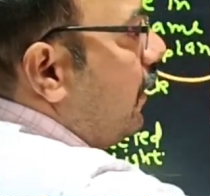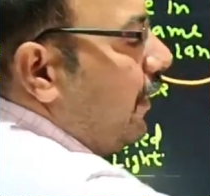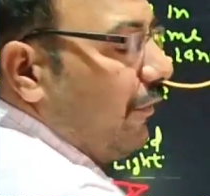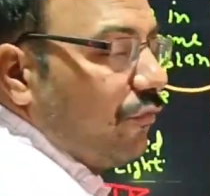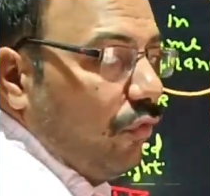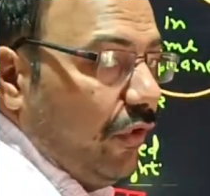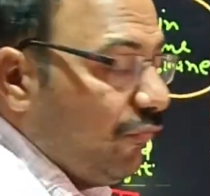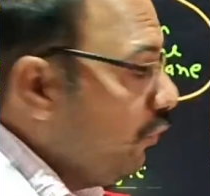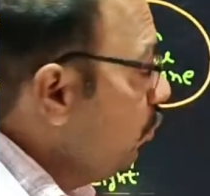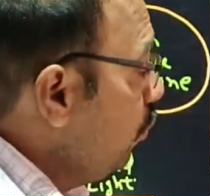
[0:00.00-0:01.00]
ray. So if
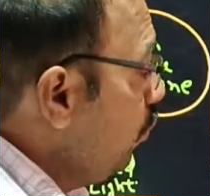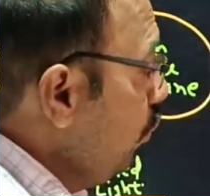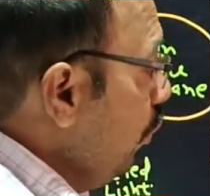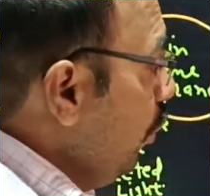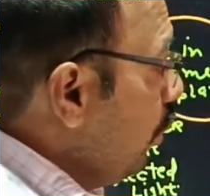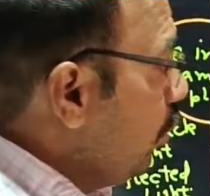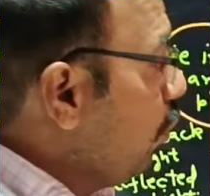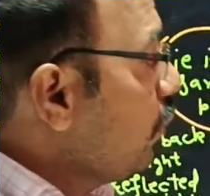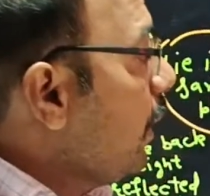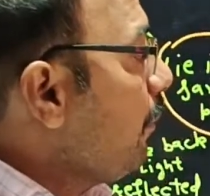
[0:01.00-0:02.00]
you
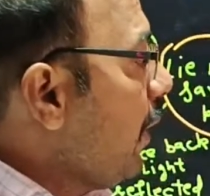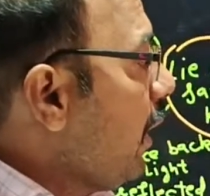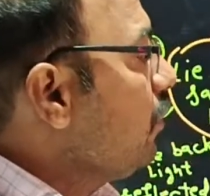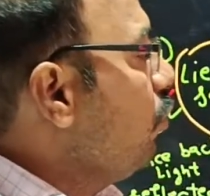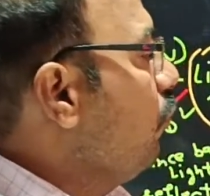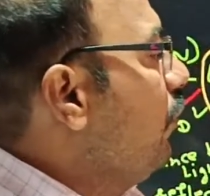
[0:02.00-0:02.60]
draw the path of